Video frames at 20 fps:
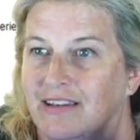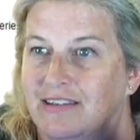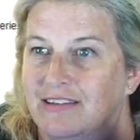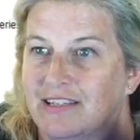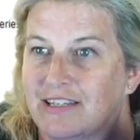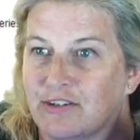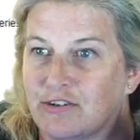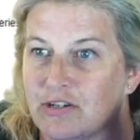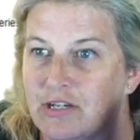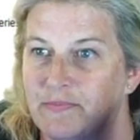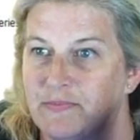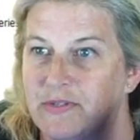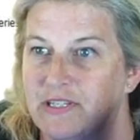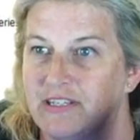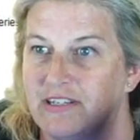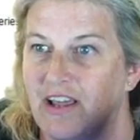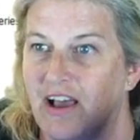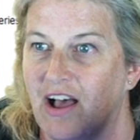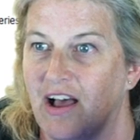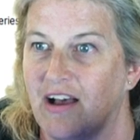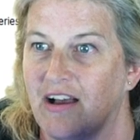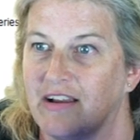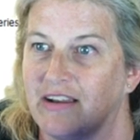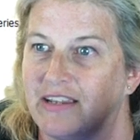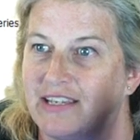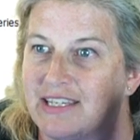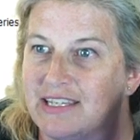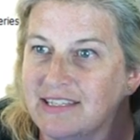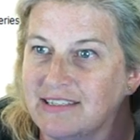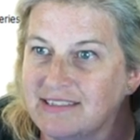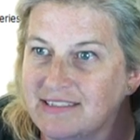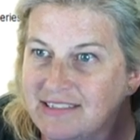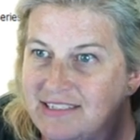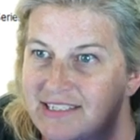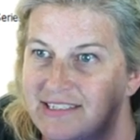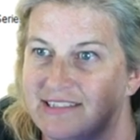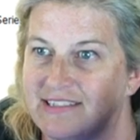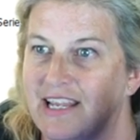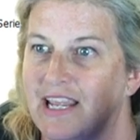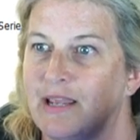The encrypted dog is
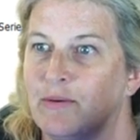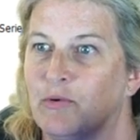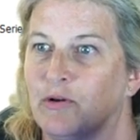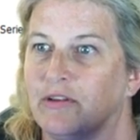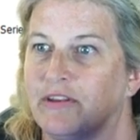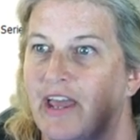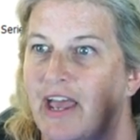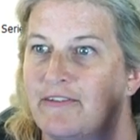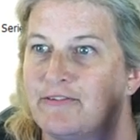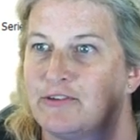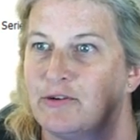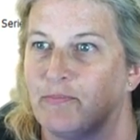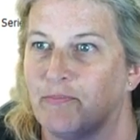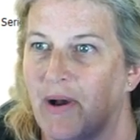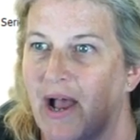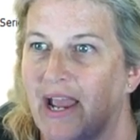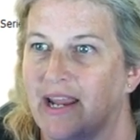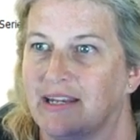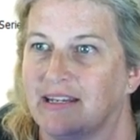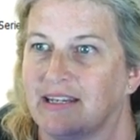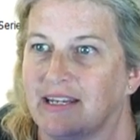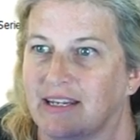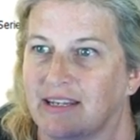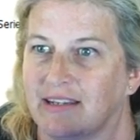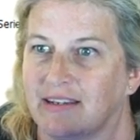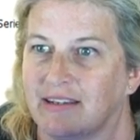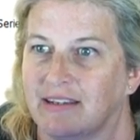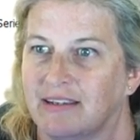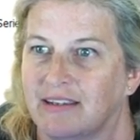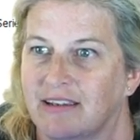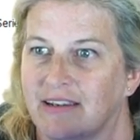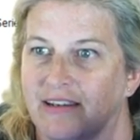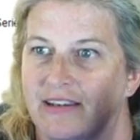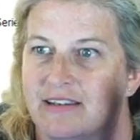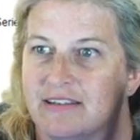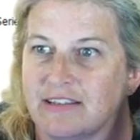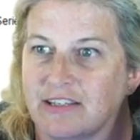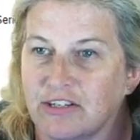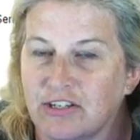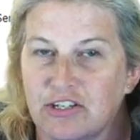disabled after binding.
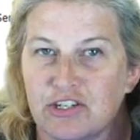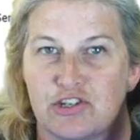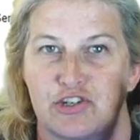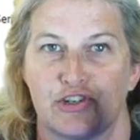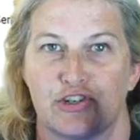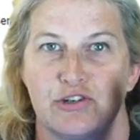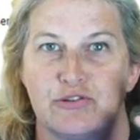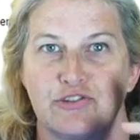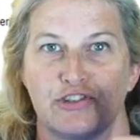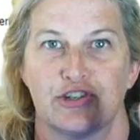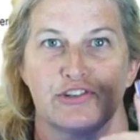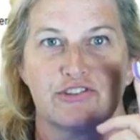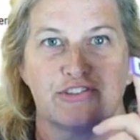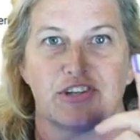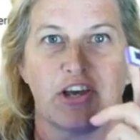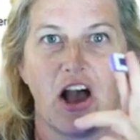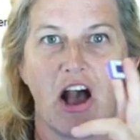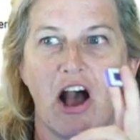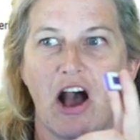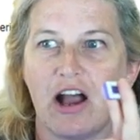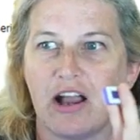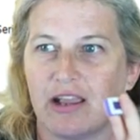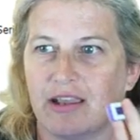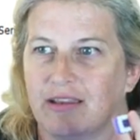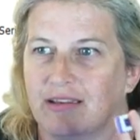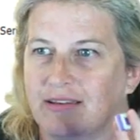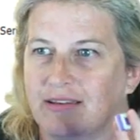They're gonna shoot your dog